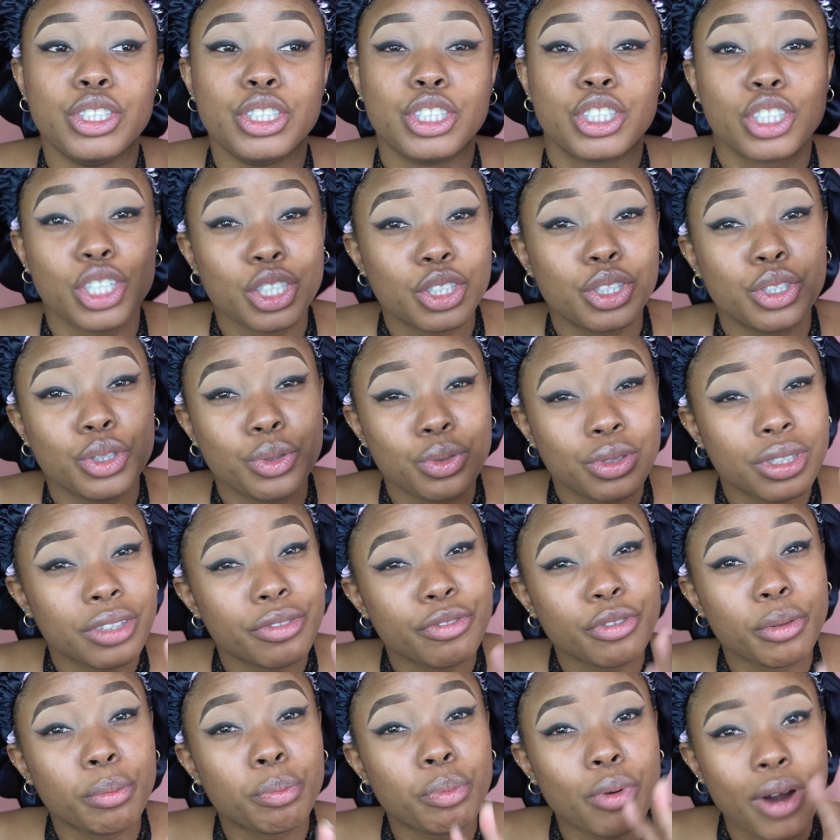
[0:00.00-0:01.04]
just using
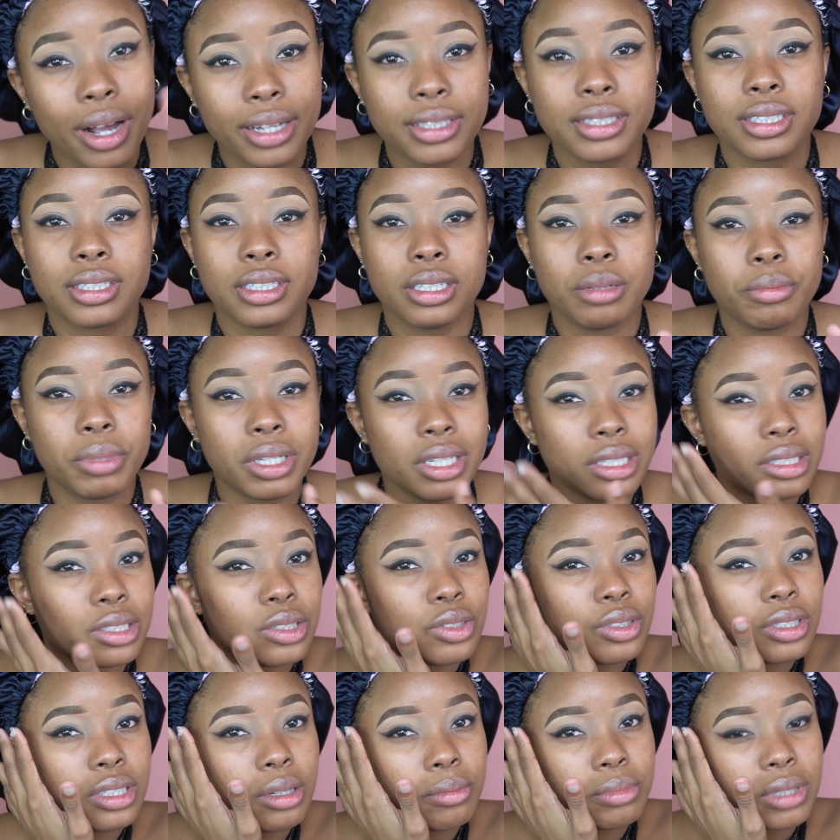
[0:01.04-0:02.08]
for practicing, because you
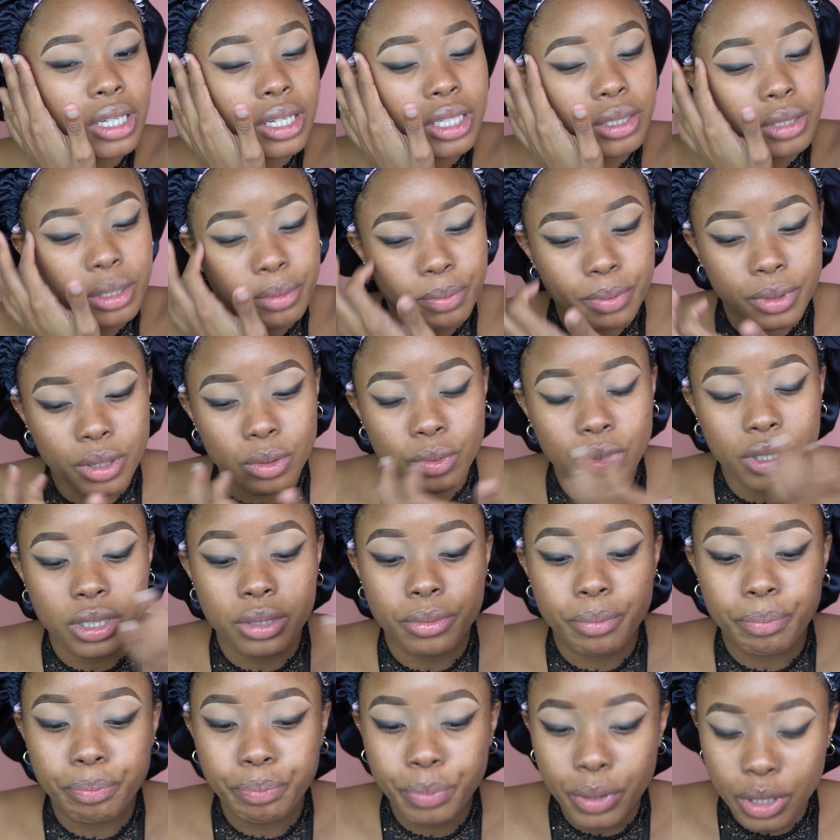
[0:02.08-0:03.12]
know sometimes people
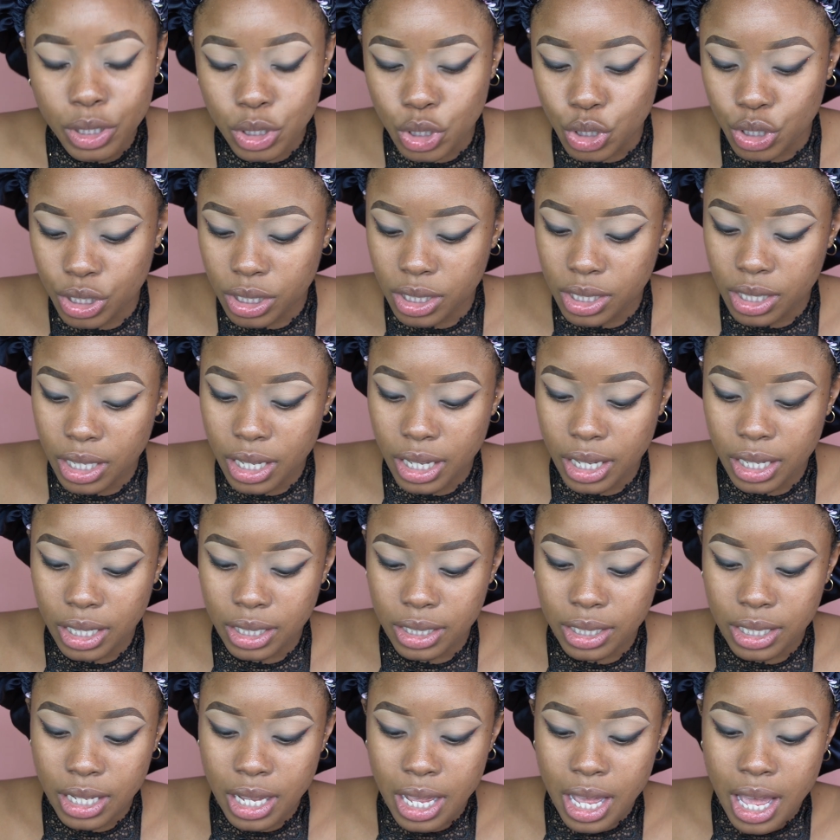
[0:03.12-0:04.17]
would purchase
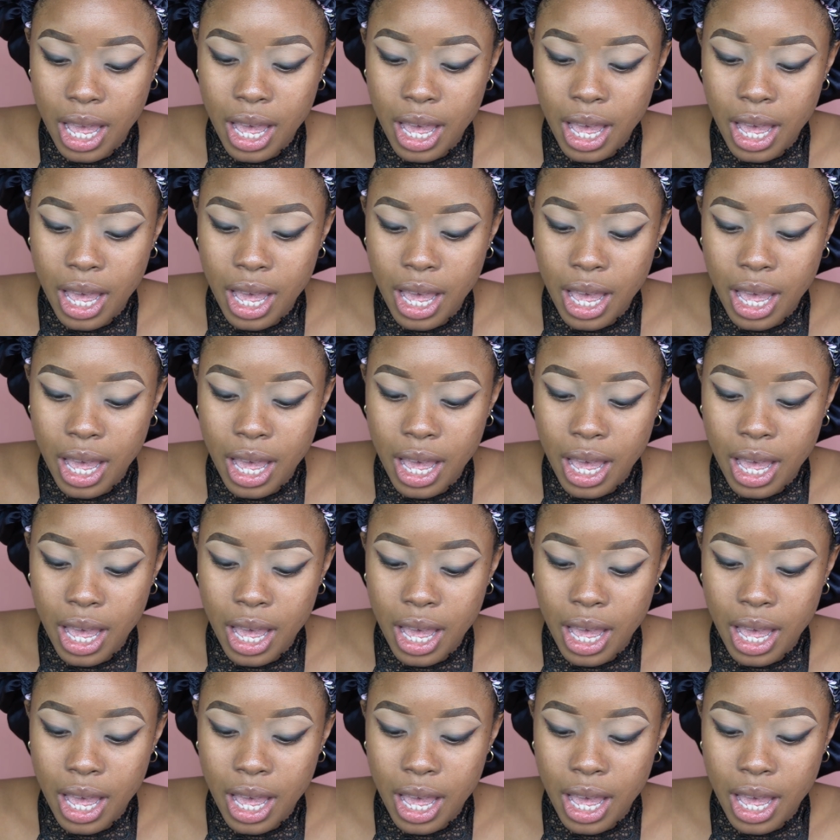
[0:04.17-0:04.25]
things